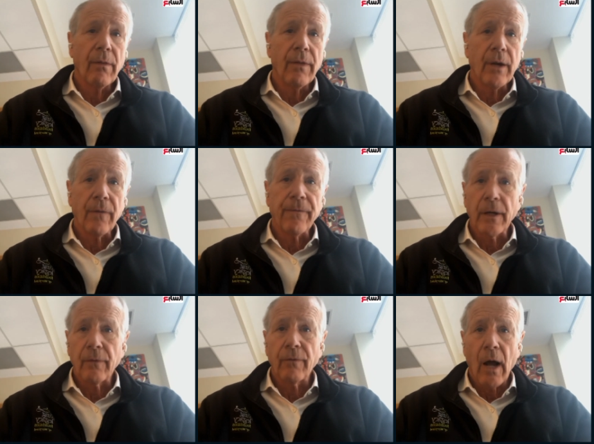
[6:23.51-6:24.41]
their
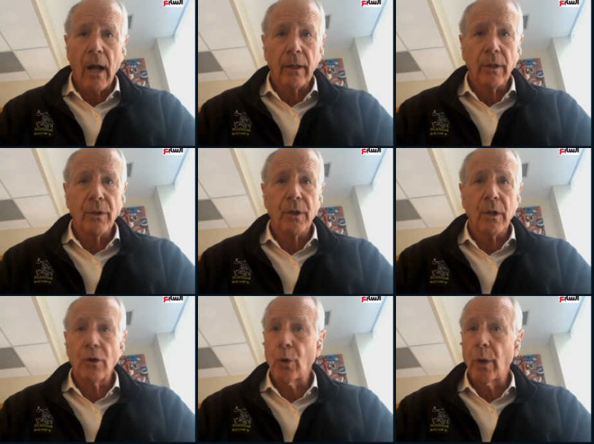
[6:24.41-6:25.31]
fund of knowledge,
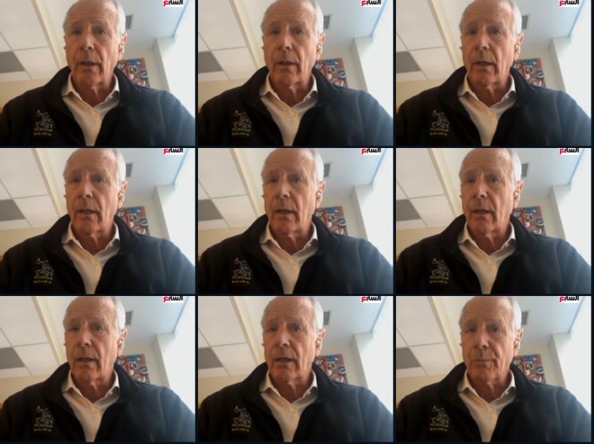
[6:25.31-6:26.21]
join
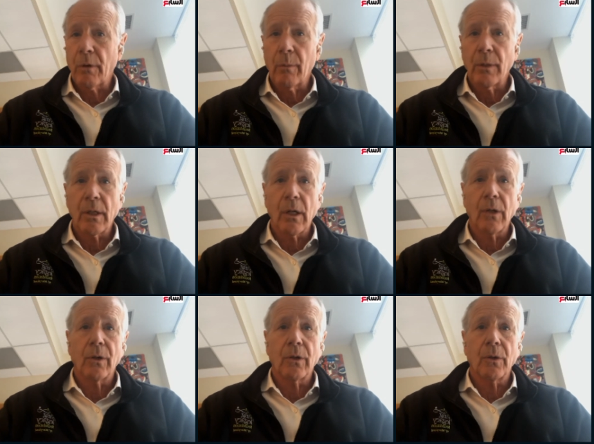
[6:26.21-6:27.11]
the
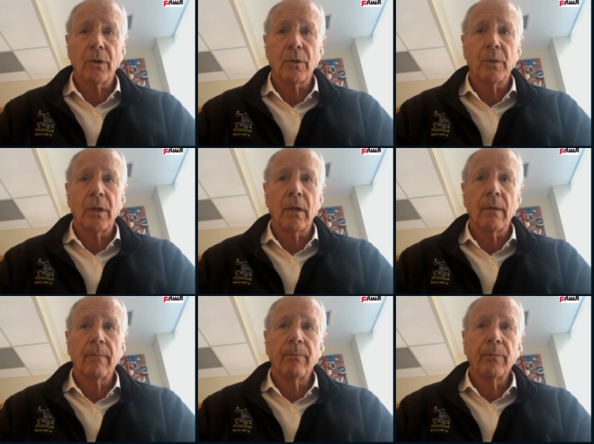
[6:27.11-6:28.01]
experimentation, so to speak.
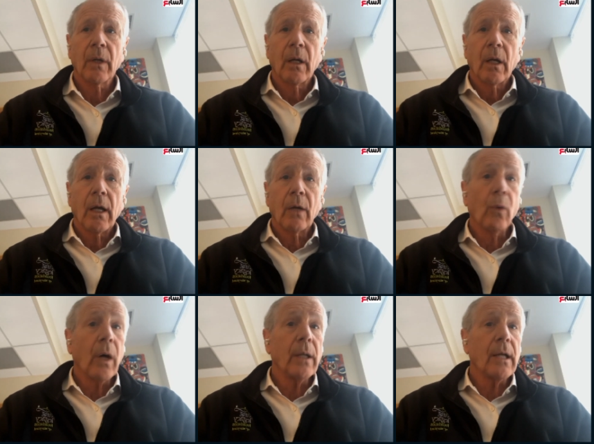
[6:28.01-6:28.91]

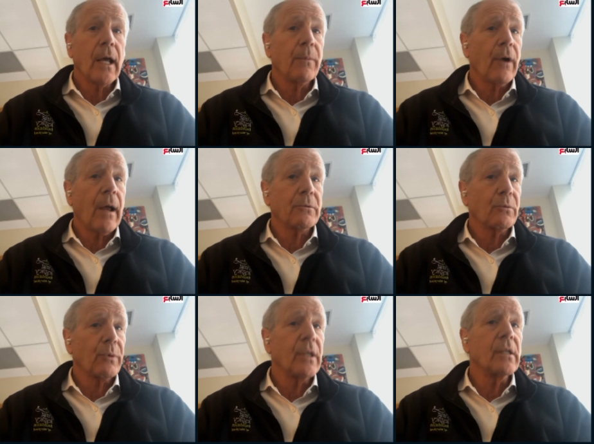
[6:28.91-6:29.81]
And one day, perhaps
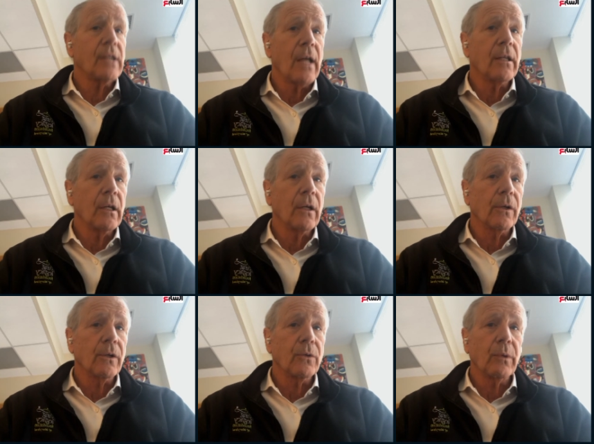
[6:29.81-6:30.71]
within ten
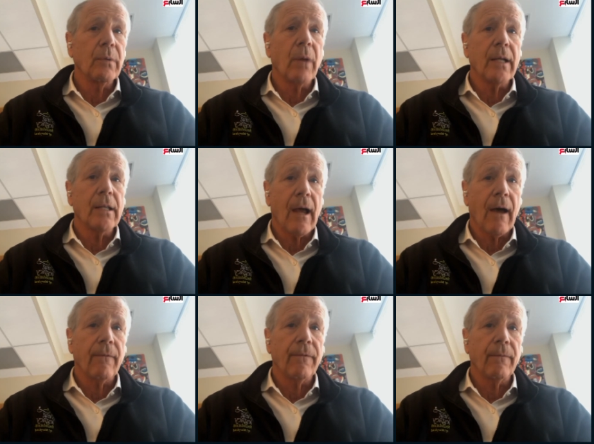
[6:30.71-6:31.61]
years, we might
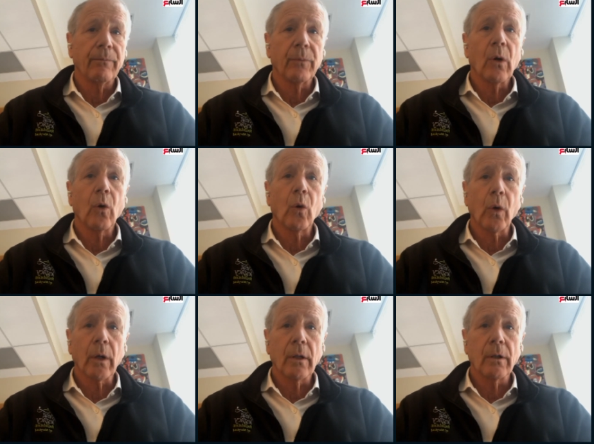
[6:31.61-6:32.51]
have
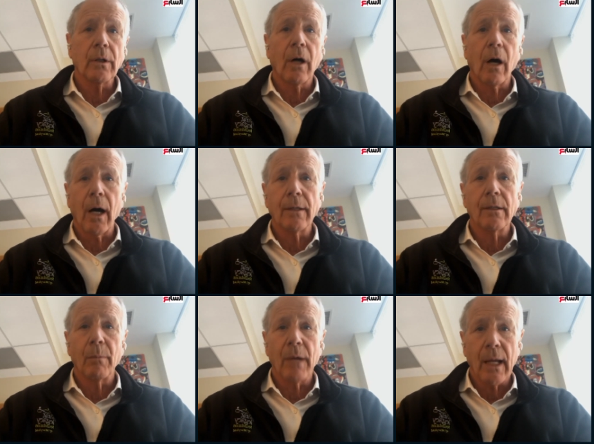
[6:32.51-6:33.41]
organs on
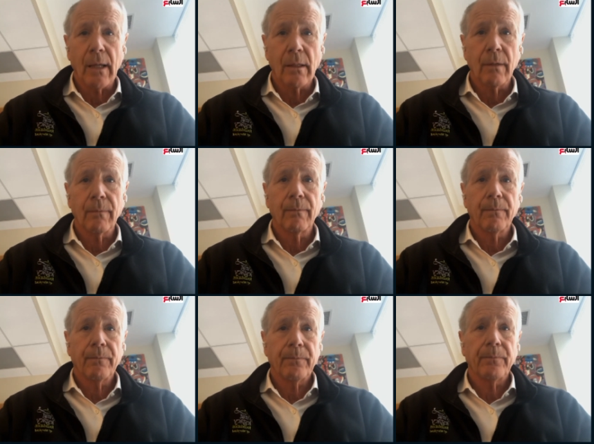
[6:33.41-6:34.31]
demand.
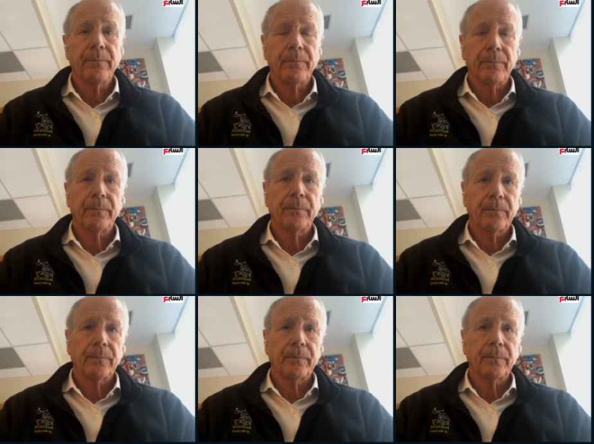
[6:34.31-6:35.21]
Mm-hmm.